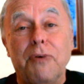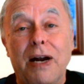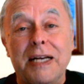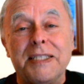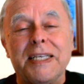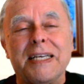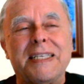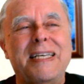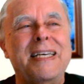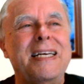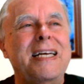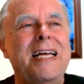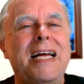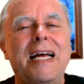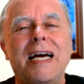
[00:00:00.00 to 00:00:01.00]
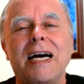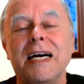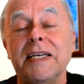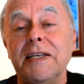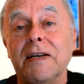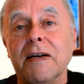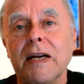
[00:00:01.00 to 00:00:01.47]
project
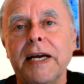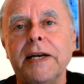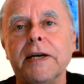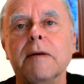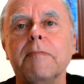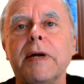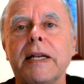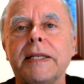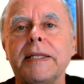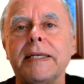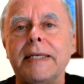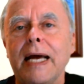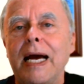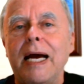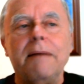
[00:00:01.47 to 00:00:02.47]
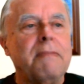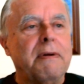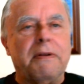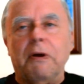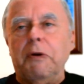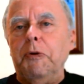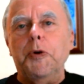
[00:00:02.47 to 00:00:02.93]
a year later, but at the
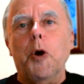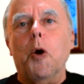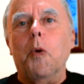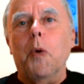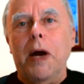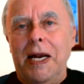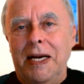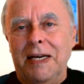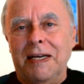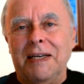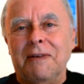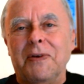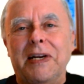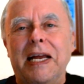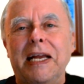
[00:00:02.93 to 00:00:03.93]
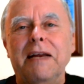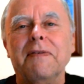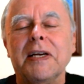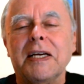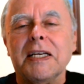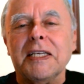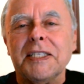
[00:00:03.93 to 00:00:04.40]
time, no way would I
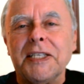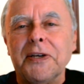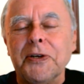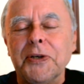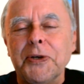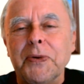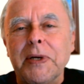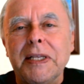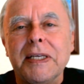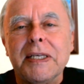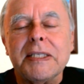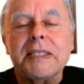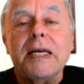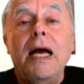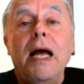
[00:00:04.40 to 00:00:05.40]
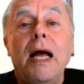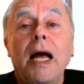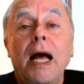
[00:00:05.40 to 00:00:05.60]
even consider doing this.